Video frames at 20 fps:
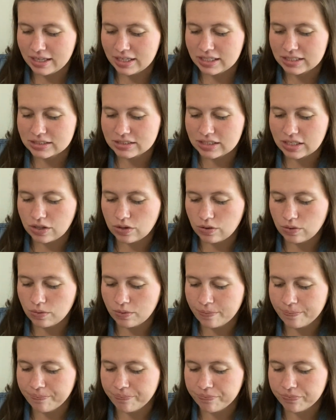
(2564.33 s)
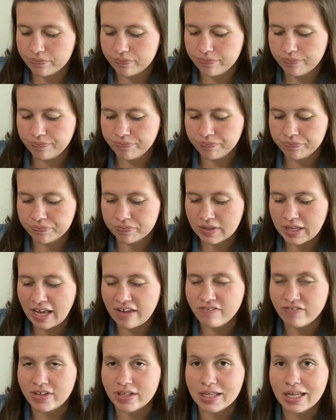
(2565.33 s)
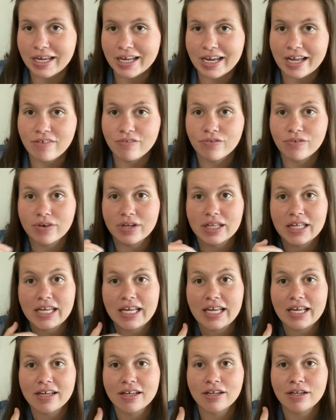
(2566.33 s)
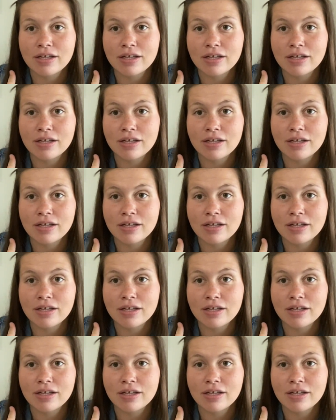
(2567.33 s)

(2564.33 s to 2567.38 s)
So I feel like I've really,